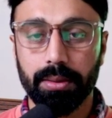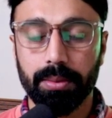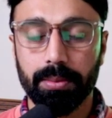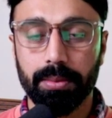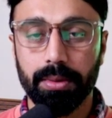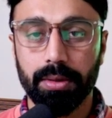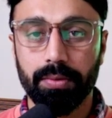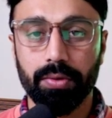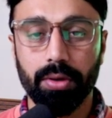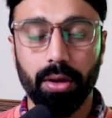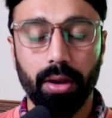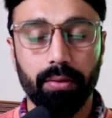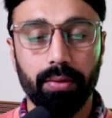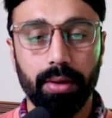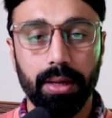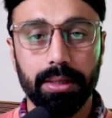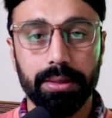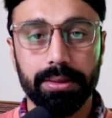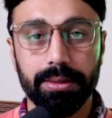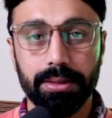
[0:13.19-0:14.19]
if you have any
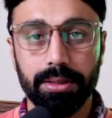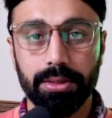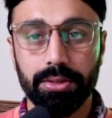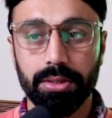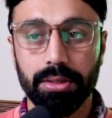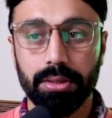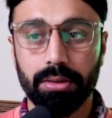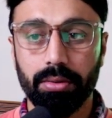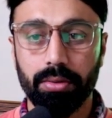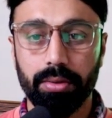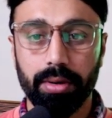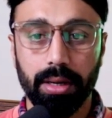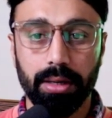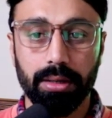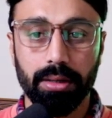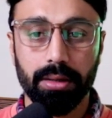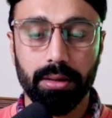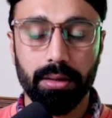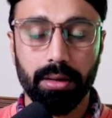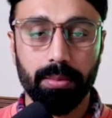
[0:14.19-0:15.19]
suggestion or any
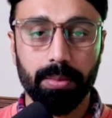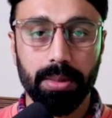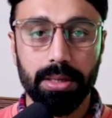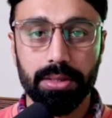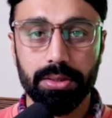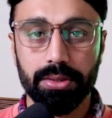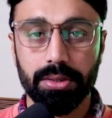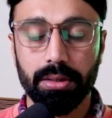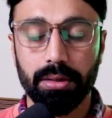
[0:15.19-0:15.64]
recommendation,